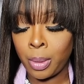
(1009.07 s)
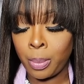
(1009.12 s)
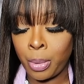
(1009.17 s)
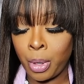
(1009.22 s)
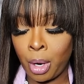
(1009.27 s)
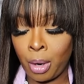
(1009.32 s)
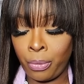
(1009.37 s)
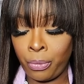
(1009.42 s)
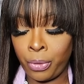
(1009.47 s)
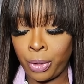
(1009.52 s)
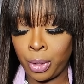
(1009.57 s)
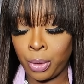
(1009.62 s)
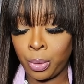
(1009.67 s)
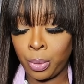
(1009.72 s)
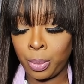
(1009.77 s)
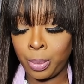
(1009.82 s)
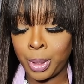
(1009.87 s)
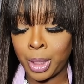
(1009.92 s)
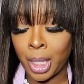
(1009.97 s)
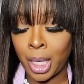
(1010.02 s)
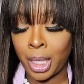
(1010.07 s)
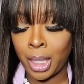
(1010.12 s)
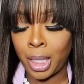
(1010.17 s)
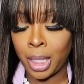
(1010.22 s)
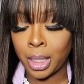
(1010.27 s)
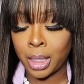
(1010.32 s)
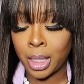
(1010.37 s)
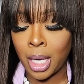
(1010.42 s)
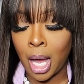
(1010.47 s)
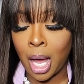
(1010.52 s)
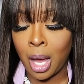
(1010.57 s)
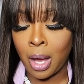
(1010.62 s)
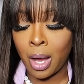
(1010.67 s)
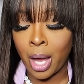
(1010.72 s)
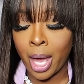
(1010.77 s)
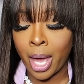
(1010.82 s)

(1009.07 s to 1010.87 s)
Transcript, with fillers: perfumes and it is called